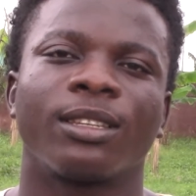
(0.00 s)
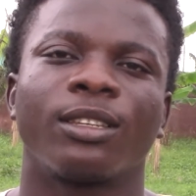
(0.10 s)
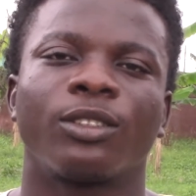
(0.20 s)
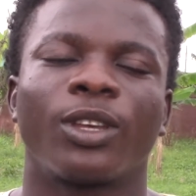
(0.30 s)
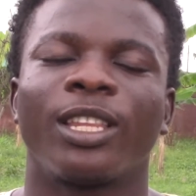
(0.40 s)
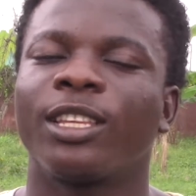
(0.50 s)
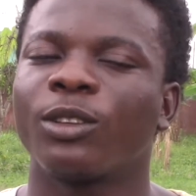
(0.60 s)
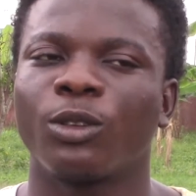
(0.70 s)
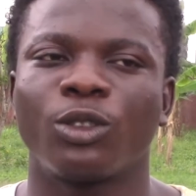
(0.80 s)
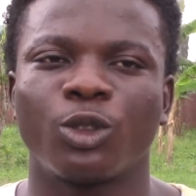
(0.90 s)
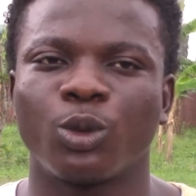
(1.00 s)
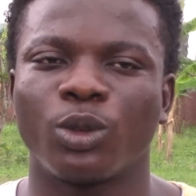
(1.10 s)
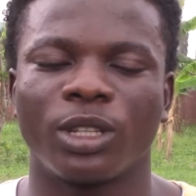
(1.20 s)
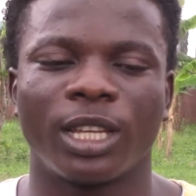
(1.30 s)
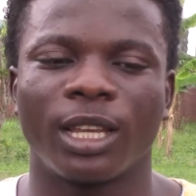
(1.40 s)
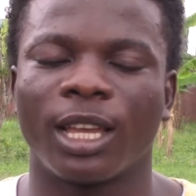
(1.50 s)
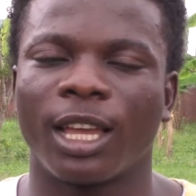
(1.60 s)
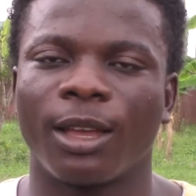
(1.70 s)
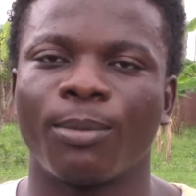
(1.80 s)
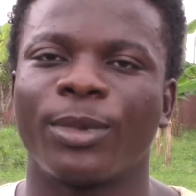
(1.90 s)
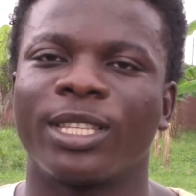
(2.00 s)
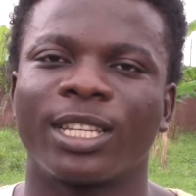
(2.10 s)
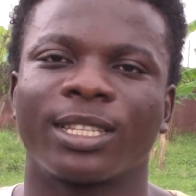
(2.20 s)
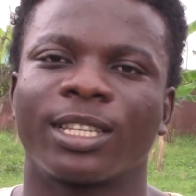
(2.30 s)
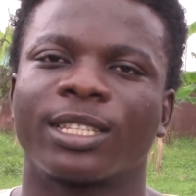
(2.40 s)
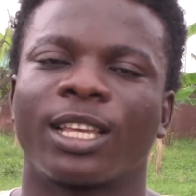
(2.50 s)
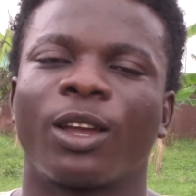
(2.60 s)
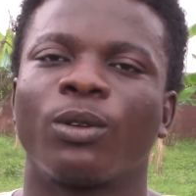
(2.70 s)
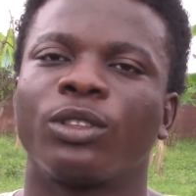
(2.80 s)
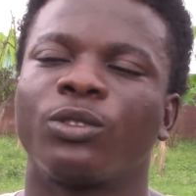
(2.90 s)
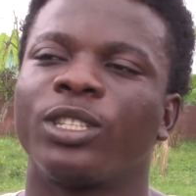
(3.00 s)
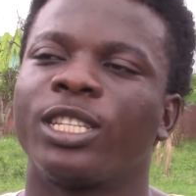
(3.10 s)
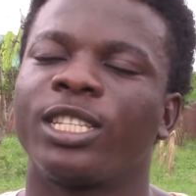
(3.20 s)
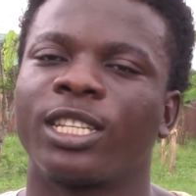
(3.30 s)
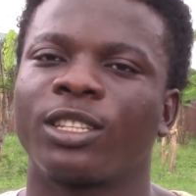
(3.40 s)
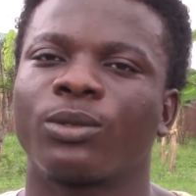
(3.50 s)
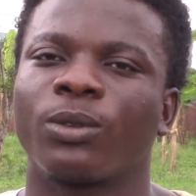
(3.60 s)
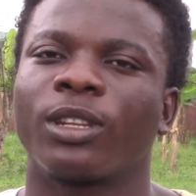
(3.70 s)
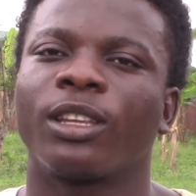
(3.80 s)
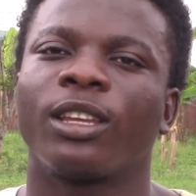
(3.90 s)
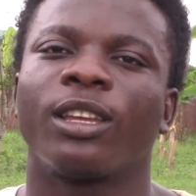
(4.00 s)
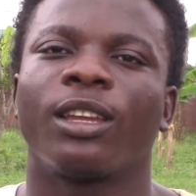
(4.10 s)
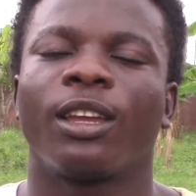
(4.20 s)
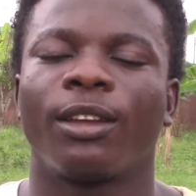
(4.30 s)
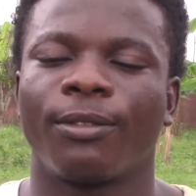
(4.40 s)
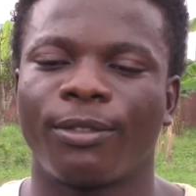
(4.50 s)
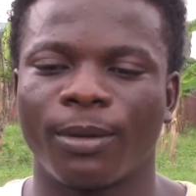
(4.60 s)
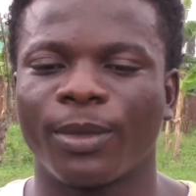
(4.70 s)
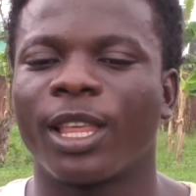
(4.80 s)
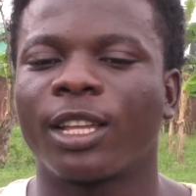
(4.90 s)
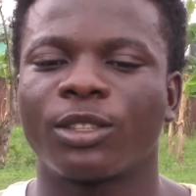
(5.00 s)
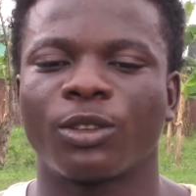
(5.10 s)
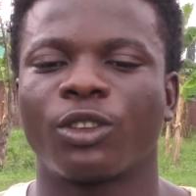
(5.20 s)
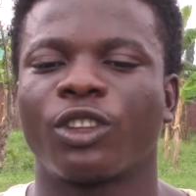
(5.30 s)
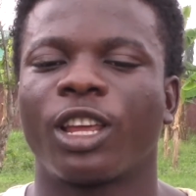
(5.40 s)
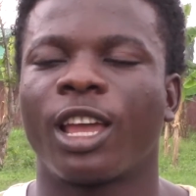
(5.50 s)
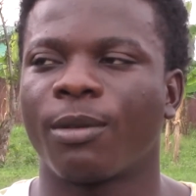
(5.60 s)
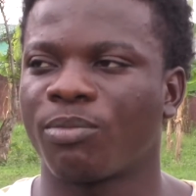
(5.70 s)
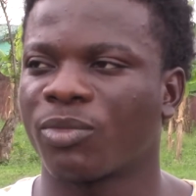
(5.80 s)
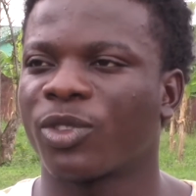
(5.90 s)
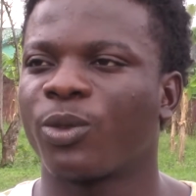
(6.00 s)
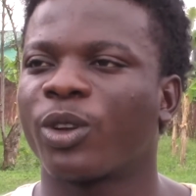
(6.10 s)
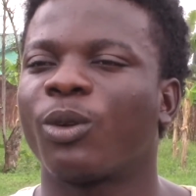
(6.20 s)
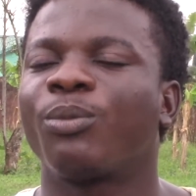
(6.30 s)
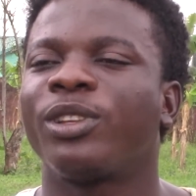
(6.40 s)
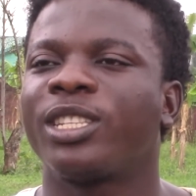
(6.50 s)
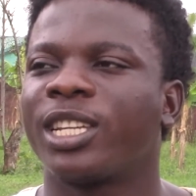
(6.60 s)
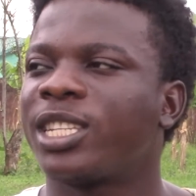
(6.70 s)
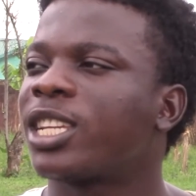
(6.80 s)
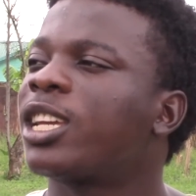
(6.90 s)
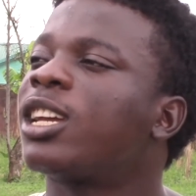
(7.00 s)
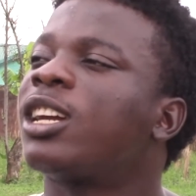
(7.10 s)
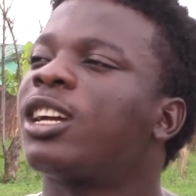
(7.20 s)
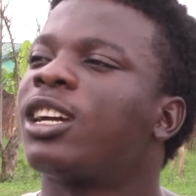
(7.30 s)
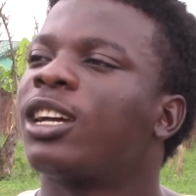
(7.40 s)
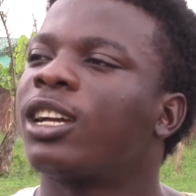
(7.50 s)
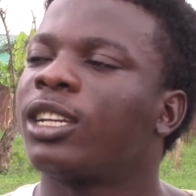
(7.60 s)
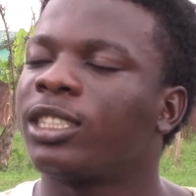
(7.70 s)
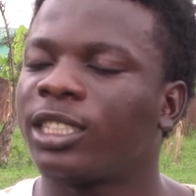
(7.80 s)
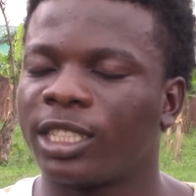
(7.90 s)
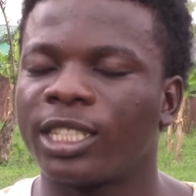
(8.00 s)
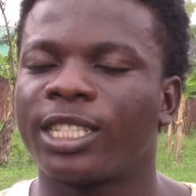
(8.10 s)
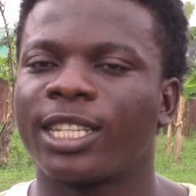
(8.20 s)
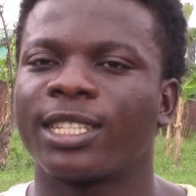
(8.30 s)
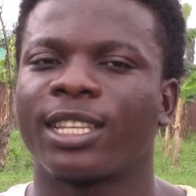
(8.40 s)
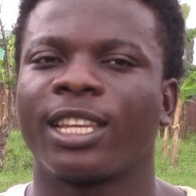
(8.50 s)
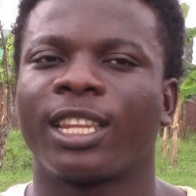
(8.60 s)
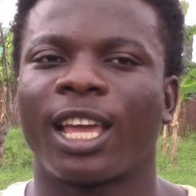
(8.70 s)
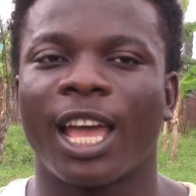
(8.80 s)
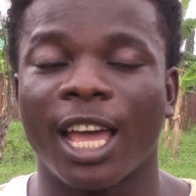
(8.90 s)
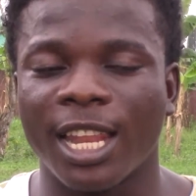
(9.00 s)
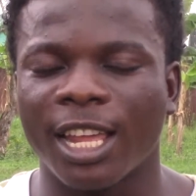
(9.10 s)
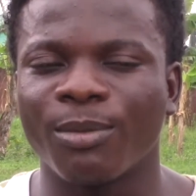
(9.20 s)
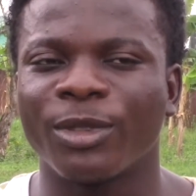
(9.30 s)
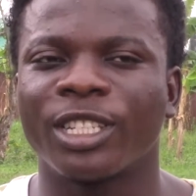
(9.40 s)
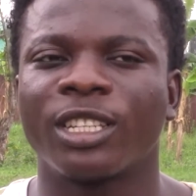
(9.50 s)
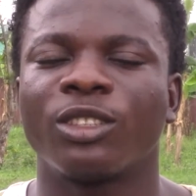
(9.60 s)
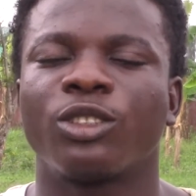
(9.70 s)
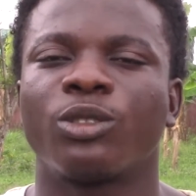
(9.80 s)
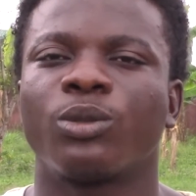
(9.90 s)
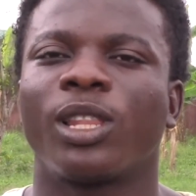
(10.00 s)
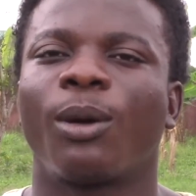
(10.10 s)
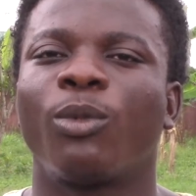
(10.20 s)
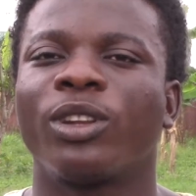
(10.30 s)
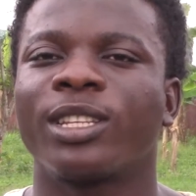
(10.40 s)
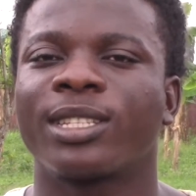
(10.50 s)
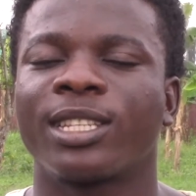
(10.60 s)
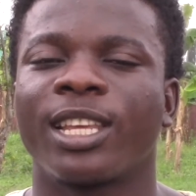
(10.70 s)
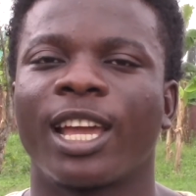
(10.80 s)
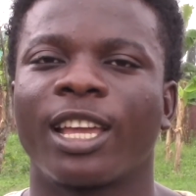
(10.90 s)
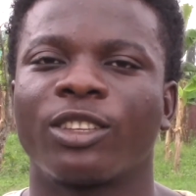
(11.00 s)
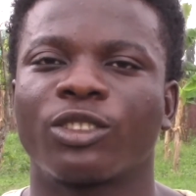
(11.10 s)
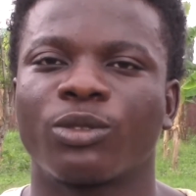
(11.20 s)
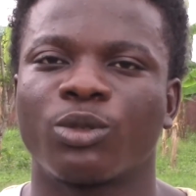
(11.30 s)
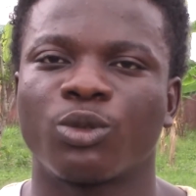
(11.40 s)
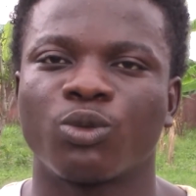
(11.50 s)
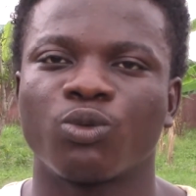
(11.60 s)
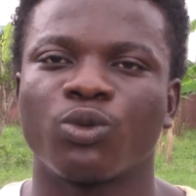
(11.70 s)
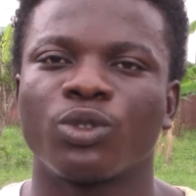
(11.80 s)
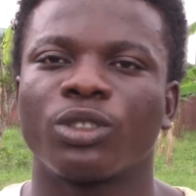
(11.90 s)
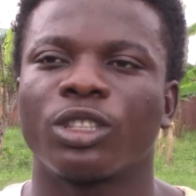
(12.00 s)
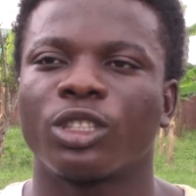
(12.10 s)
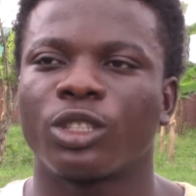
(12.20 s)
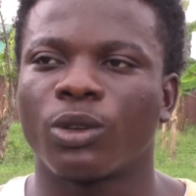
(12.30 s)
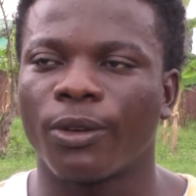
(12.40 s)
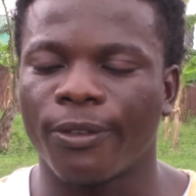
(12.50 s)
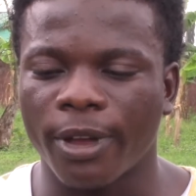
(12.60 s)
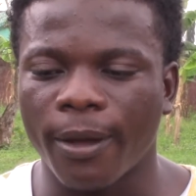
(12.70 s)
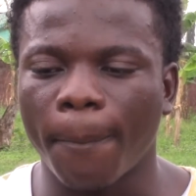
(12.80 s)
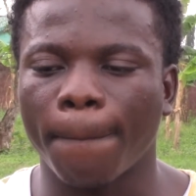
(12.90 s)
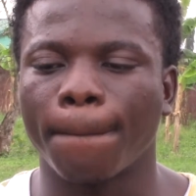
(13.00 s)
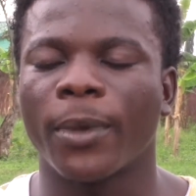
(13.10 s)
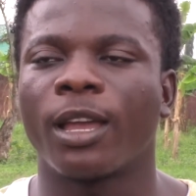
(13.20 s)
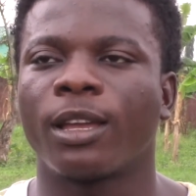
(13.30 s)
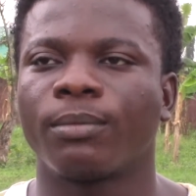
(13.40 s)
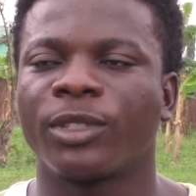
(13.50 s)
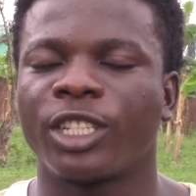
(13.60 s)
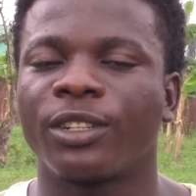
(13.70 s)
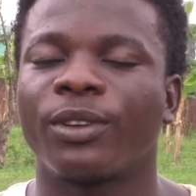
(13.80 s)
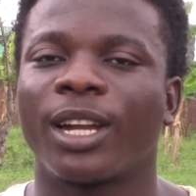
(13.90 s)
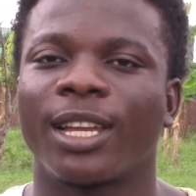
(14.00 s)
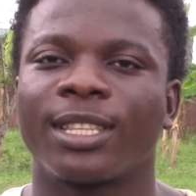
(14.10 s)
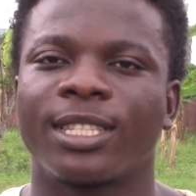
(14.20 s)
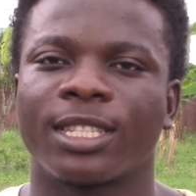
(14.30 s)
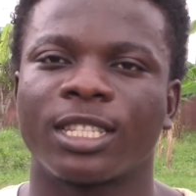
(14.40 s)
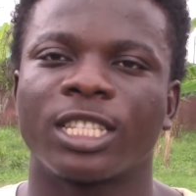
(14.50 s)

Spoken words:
So I didn't go to Basic 6. I went to GHS 1. And from that on, we completed GHS and I had admission to Labone Senior High School to offer general arts.